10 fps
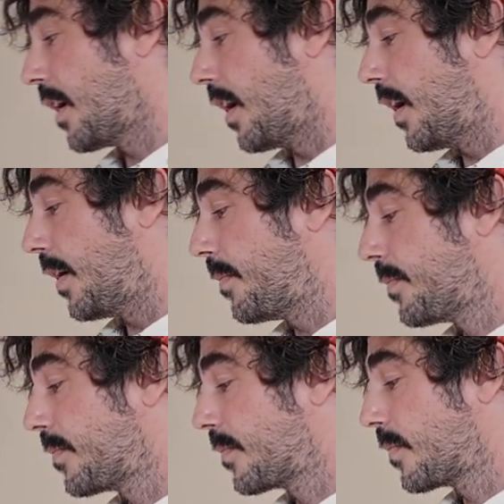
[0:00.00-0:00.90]

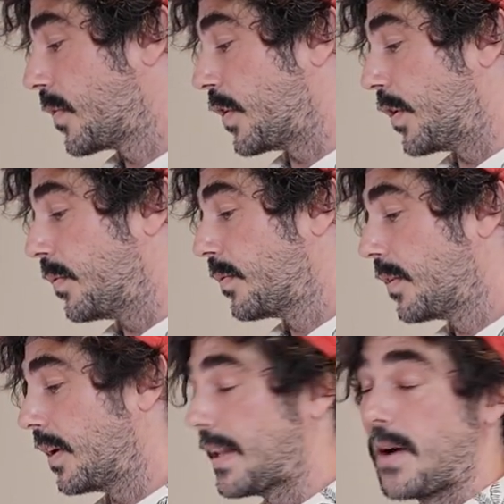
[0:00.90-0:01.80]
you know,
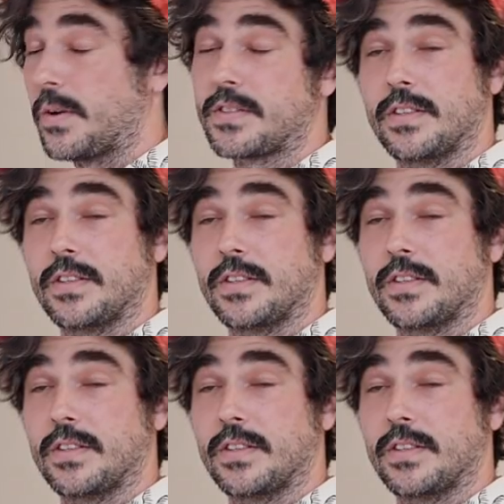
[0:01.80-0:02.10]
allow us